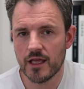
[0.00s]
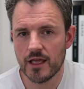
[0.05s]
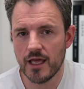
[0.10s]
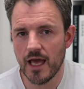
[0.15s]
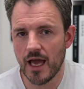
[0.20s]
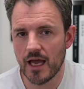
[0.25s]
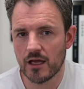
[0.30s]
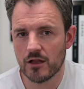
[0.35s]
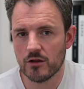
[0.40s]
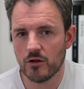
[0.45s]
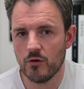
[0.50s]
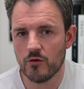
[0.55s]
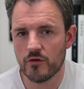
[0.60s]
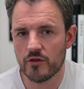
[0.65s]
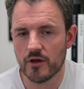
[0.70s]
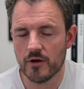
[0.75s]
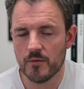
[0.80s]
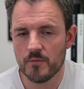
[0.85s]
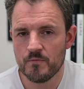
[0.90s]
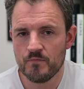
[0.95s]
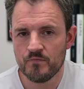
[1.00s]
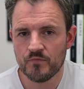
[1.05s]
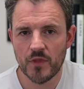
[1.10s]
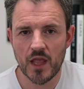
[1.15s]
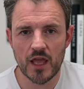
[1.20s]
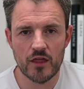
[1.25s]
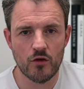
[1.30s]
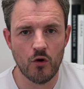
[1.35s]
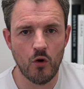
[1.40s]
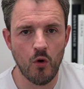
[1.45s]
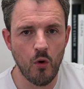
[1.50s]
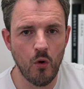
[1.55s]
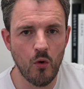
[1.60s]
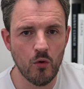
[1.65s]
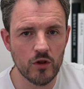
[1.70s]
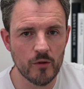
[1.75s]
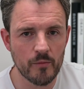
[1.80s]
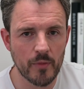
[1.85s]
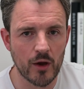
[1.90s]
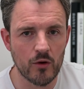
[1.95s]
Get Closer. It's
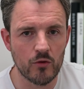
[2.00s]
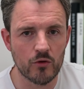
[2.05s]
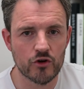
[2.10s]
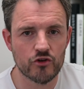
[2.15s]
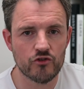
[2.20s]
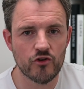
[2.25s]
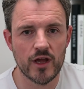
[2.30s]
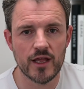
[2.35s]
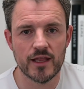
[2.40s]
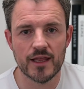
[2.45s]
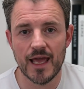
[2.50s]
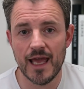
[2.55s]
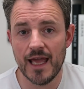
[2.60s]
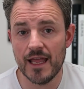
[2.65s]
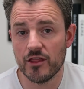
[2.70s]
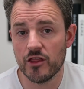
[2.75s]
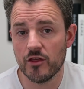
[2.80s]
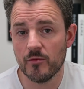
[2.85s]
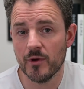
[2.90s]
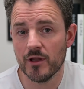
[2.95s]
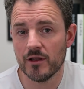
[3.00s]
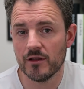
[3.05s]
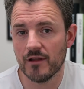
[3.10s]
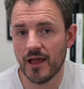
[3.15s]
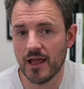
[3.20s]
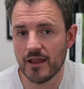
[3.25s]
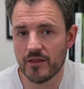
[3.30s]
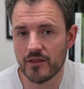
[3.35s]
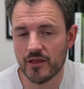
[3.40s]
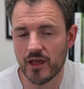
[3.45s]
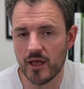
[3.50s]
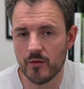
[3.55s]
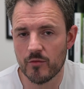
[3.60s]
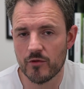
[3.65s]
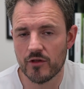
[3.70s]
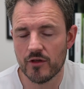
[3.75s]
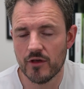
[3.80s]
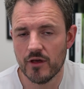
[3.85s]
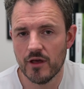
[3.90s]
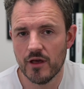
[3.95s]
all about creating intimate
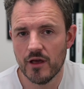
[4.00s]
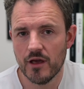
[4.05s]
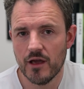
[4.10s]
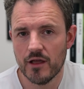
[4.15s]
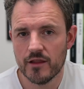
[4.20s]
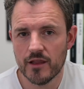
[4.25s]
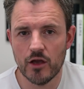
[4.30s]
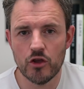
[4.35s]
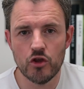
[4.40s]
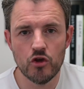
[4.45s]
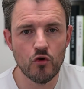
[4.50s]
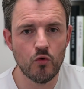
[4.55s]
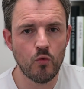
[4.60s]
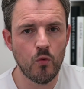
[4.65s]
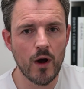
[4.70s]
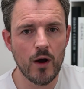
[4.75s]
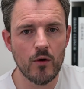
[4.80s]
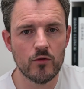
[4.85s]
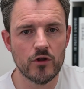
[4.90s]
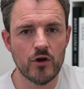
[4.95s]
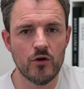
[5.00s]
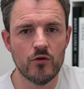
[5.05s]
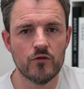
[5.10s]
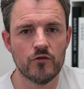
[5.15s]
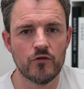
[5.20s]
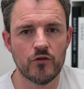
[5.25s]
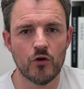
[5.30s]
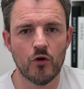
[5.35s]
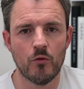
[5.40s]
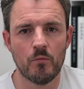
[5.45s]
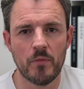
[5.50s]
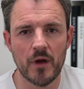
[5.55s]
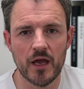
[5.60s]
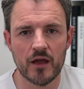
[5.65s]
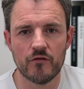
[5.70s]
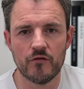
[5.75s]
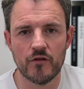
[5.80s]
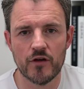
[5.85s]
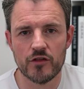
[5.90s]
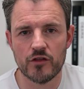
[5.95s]
landscapes. Now, you're well known for your
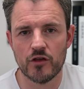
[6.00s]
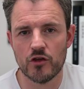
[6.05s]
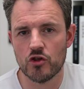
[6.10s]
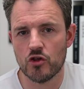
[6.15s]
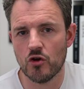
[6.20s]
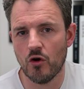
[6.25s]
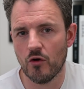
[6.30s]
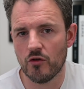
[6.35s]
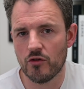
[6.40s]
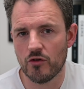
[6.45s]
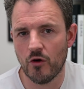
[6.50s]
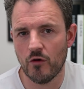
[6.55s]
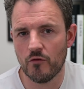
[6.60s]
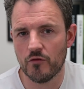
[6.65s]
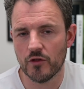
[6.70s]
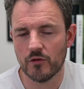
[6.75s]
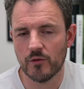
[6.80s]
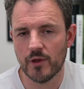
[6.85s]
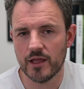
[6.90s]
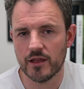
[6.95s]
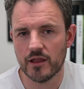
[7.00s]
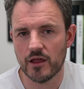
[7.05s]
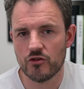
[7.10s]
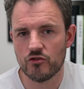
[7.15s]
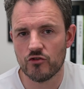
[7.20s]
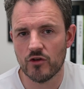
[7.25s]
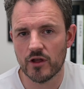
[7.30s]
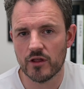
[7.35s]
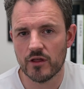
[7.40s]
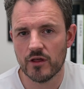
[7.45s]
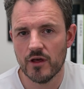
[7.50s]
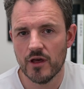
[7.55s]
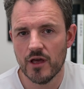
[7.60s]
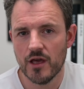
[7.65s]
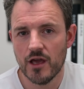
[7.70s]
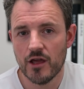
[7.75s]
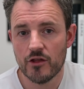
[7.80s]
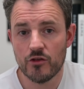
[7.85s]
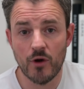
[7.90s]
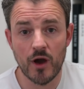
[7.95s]
big vista shots of the Lake District,
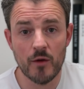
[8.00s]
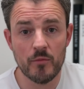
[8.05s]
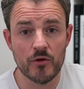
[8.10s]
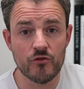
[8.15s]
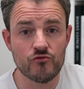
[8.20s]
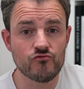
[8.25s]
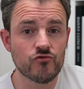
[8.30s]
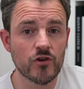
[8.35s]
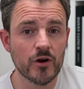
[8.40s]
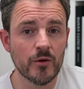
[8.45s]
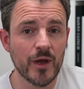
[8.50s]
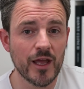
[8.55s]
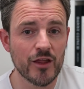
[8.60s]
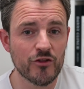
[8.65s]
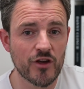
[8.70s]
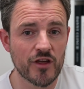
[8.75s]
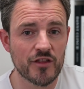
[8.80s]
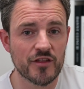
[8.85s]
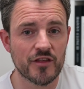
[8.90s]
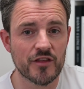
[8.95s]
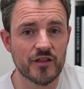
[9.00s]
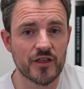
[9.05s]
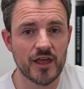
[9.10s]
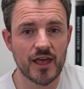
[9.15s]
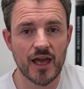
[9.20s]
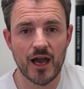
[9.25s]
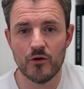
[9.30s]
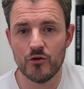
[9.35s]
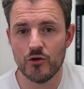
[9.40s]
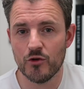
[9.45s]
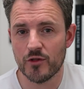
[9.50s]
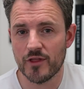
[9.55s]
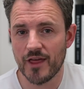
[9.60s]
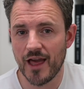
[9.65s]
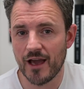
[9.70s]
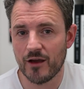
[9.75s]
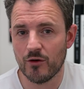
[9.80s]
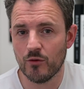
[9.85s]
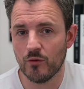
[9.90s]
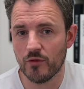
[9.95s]
so I'd be really interested to see how you
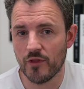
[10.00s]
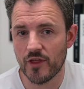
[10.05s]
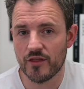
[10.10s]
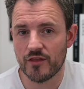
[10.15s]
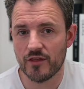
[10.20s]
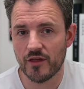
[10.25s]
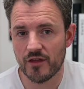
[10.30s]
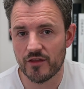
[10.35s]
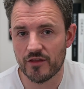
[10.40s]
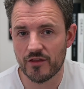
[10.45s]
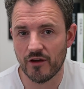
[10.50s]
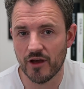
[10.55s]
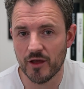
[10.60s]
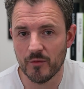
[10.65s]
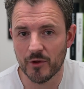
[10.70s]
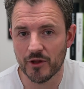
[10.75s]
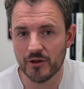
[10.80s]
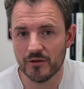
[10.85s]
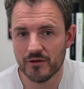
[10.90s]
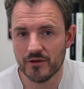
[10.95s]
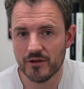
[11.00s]
tackle this assignment.